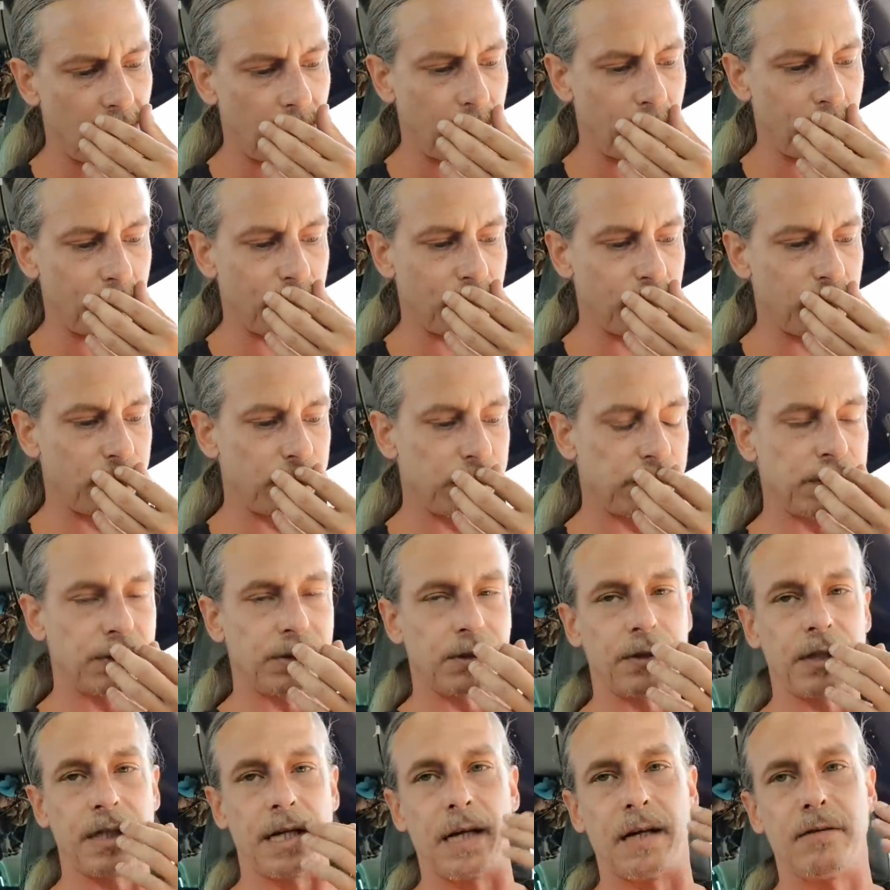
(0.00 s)
um
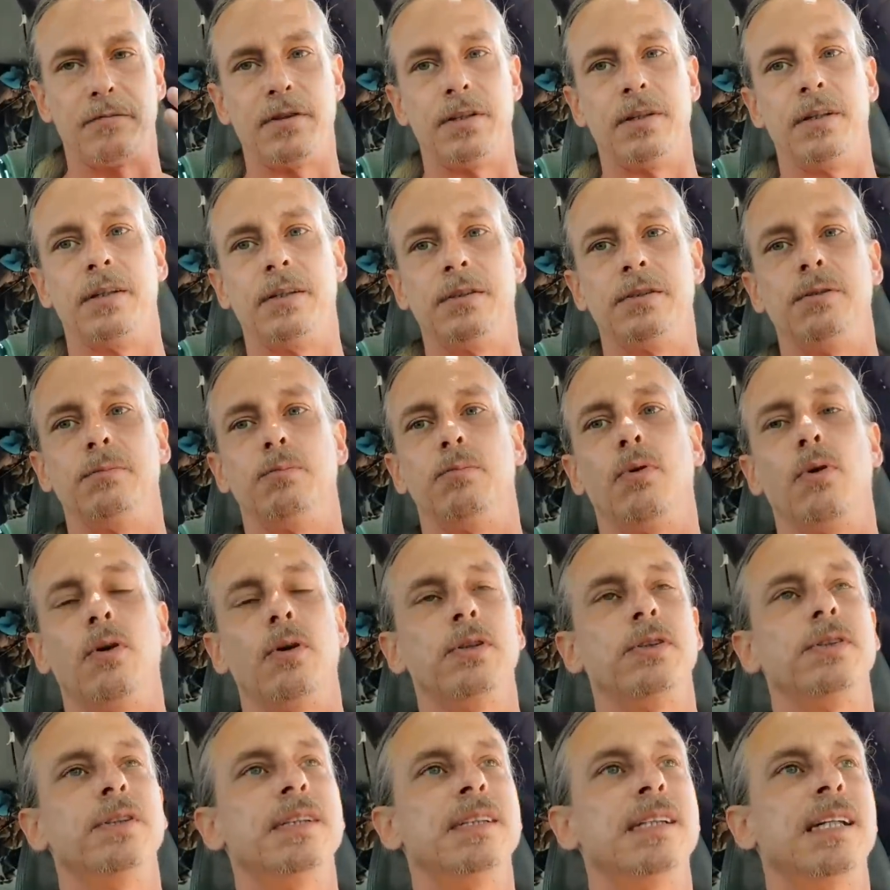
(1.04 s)
so yeah if you're gonna do
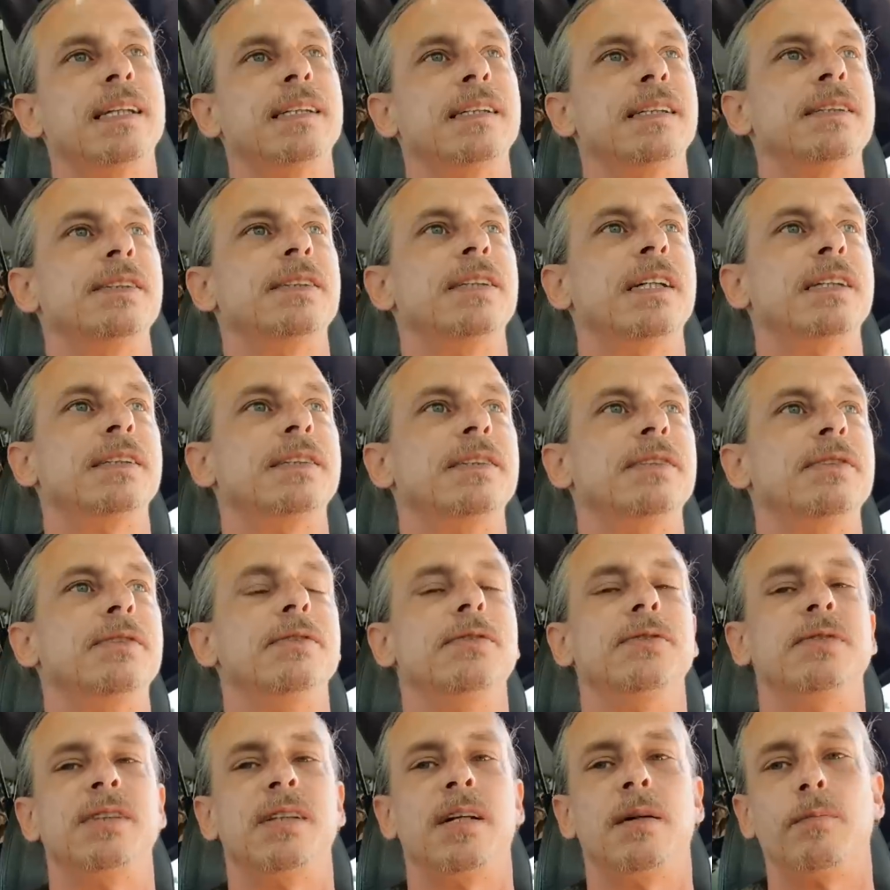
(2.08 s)
portraits i suggest you
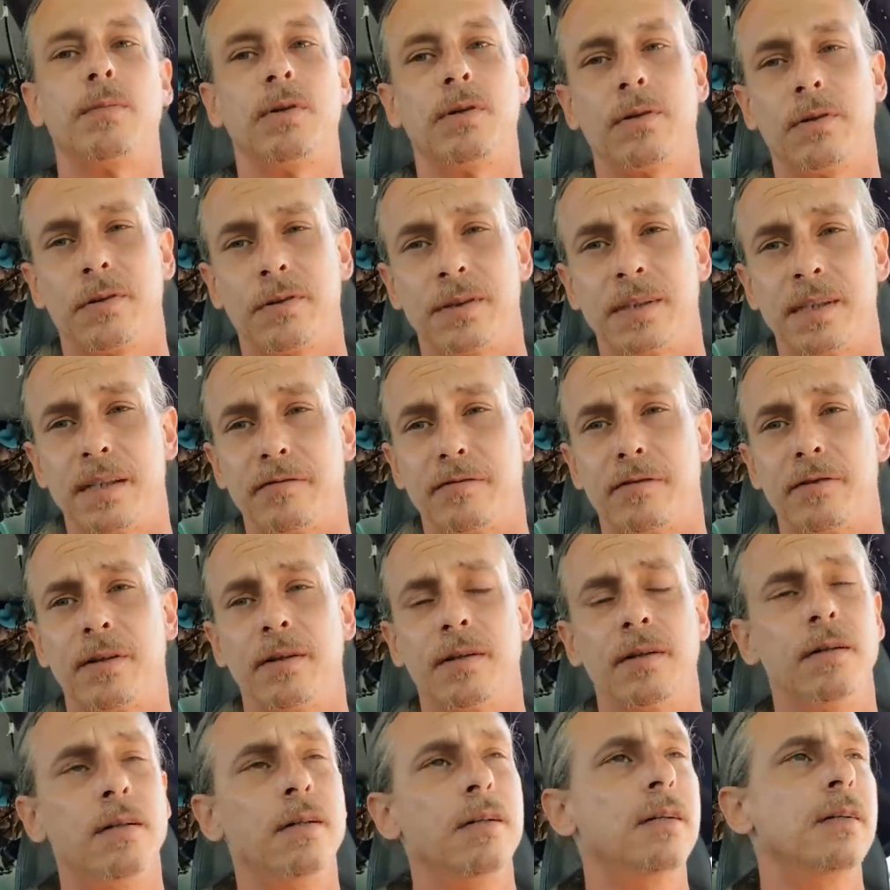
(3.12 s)
do something a little
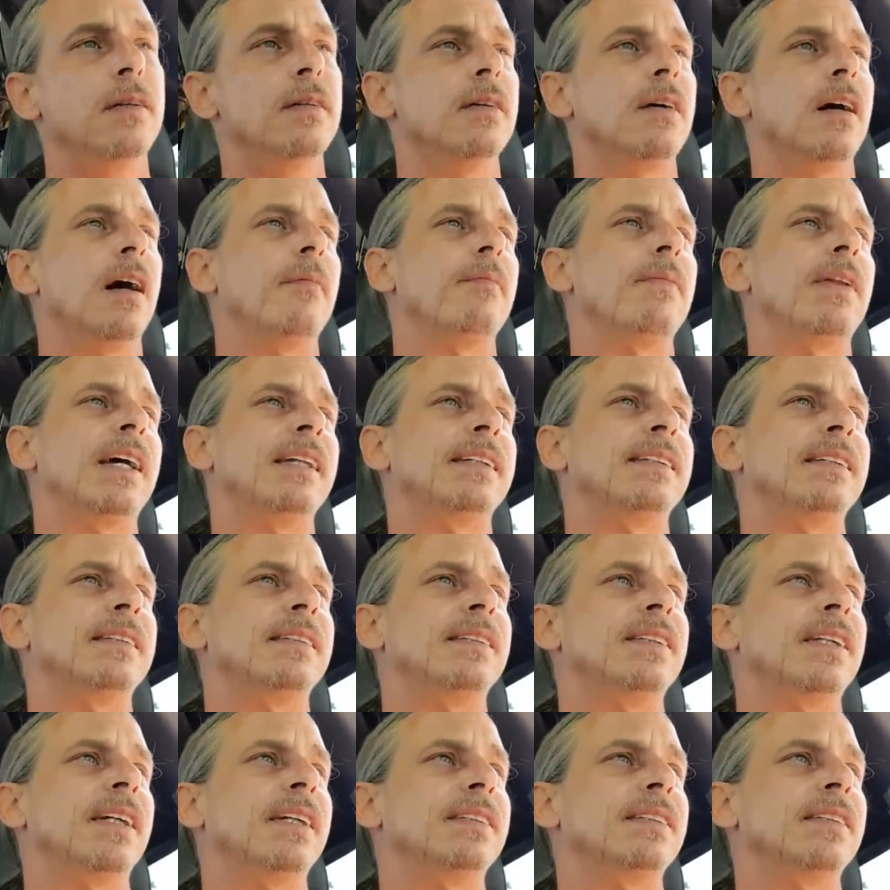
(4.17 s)
different i'm not
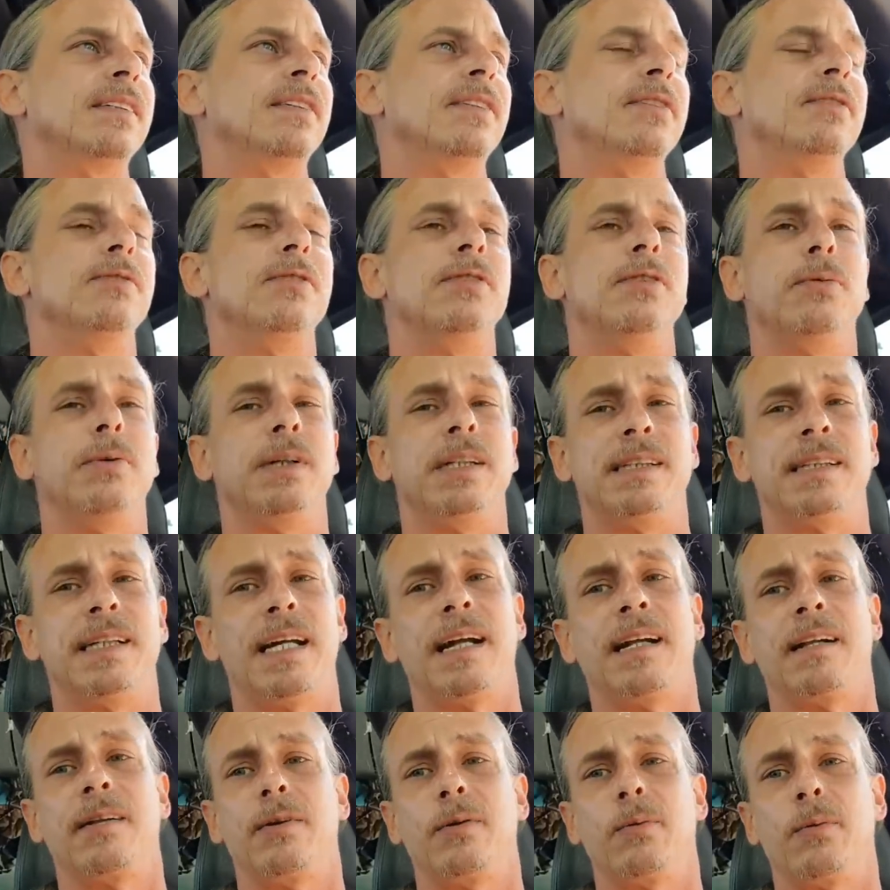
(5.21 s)
suggesting you do
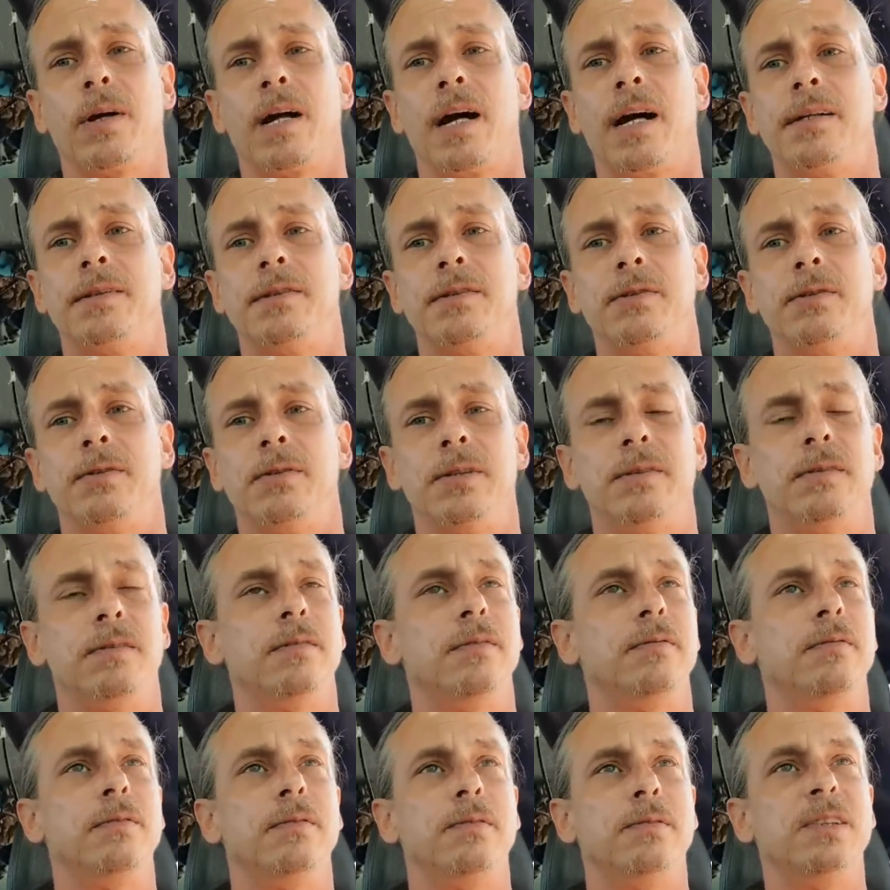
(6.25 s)
exactly what i do
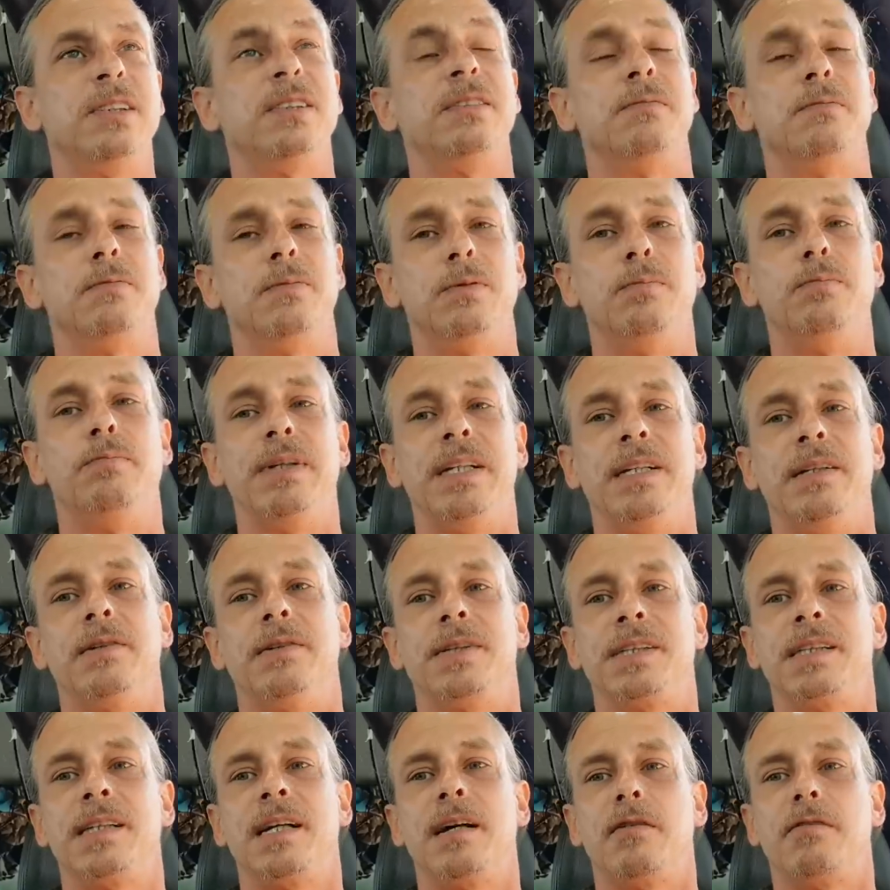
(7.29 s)
you, you just be
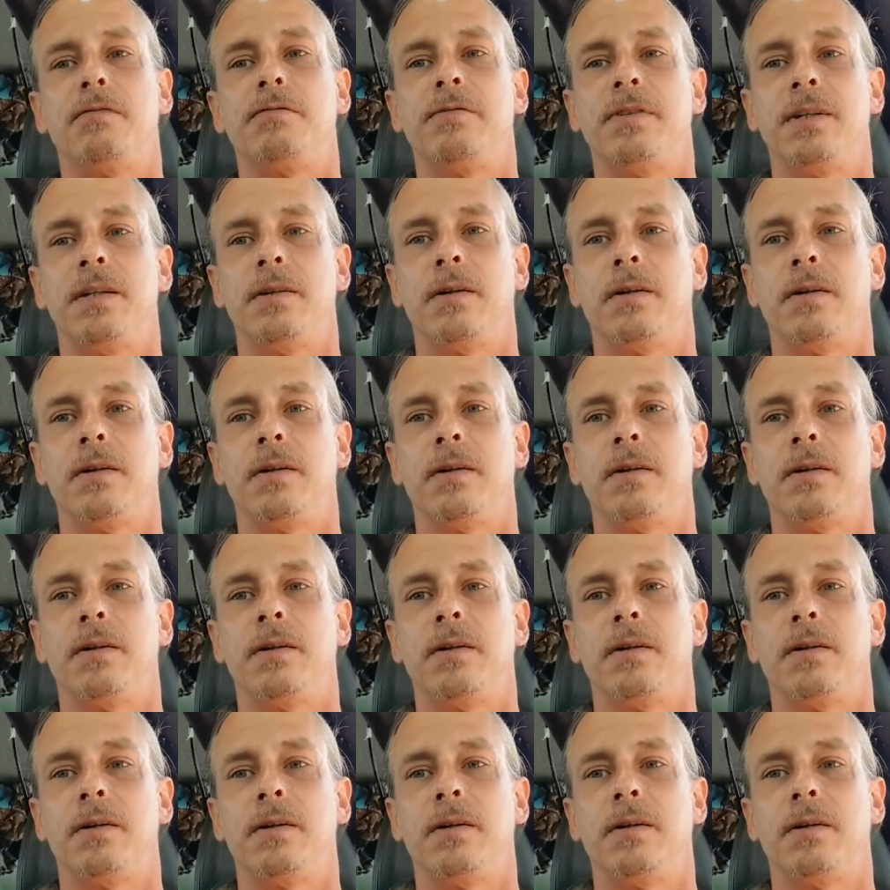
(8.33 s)
yourself.